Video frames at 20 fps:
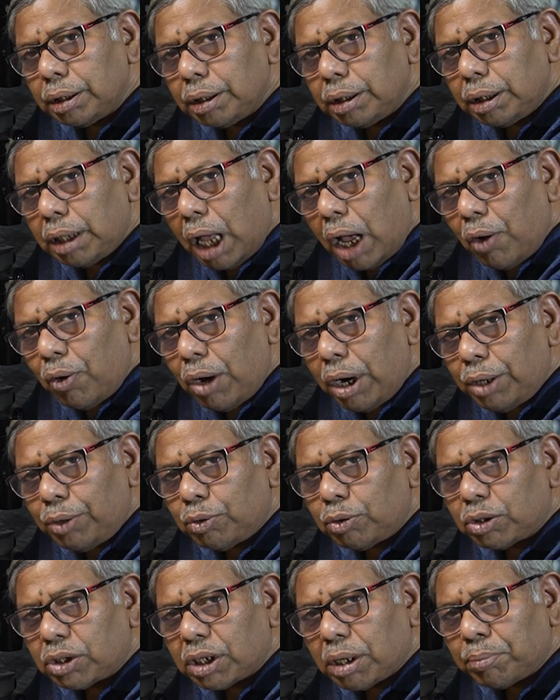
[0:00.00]
Now I'll
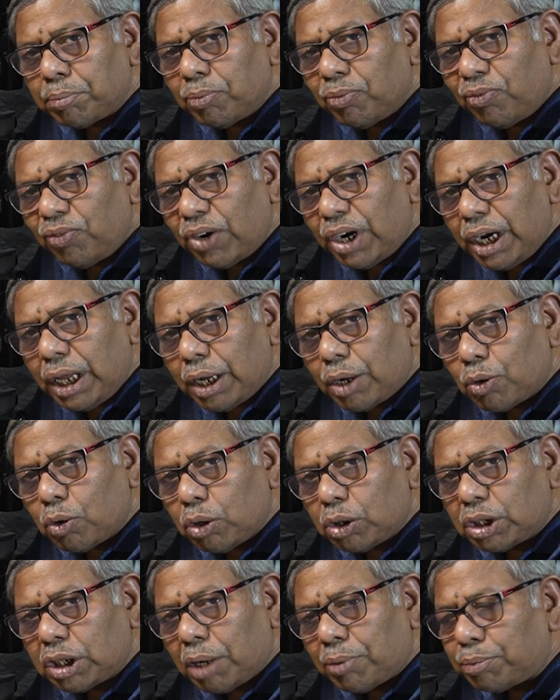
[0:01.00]
do some very
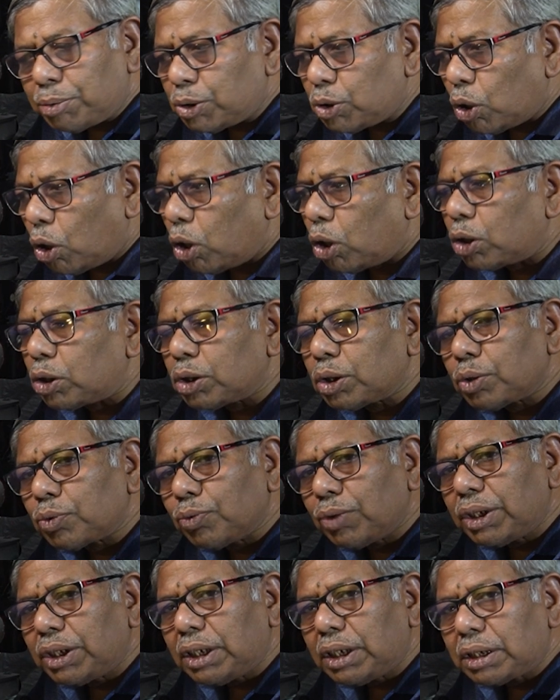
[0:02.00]
close-up shots
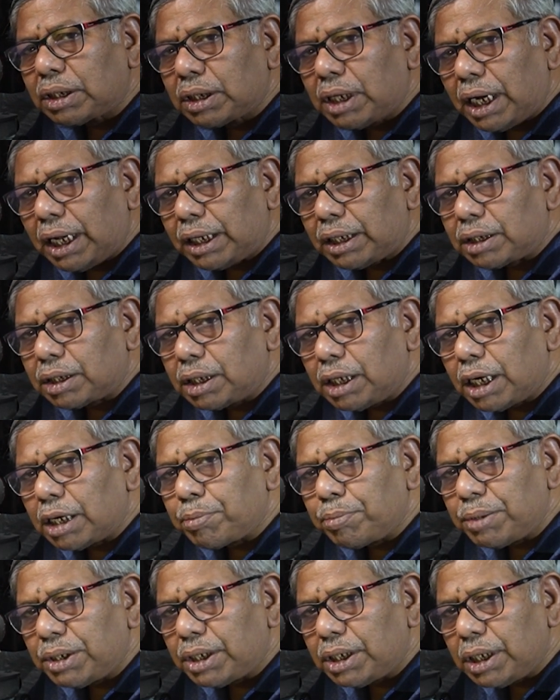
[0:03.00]
with this lens. Let
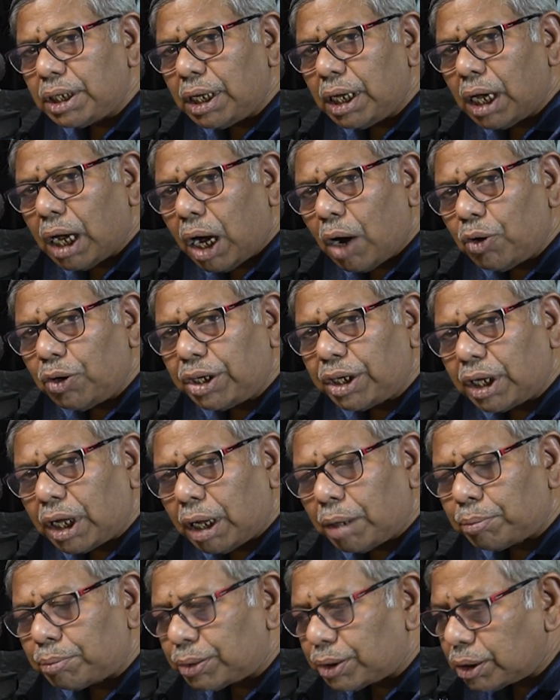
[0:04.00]
me see how it
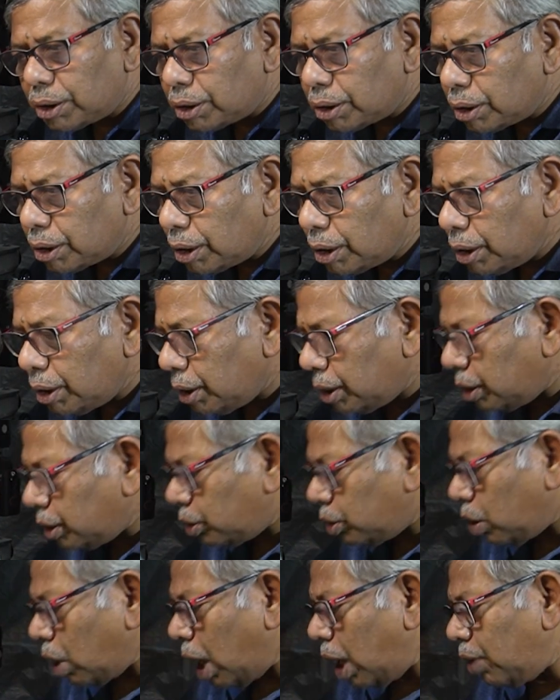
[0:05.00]
comes.
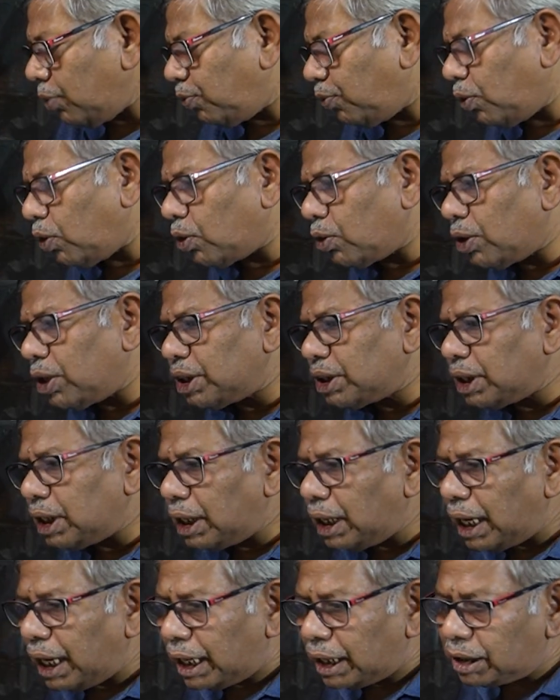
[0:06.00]
So I'll forward the
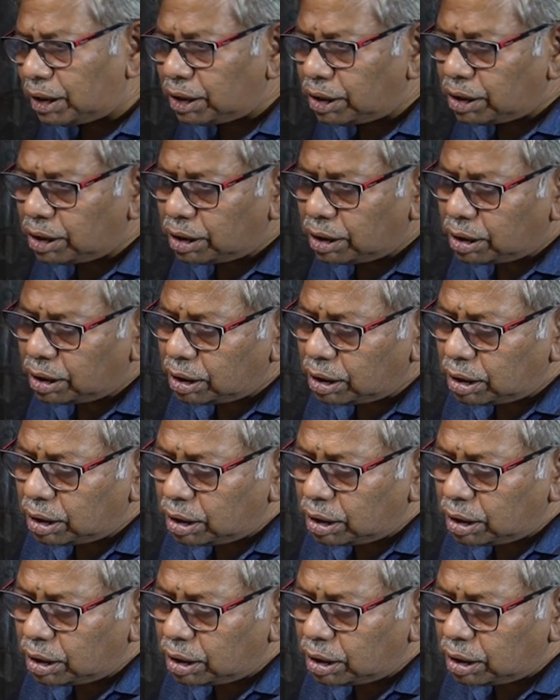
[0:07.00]
lens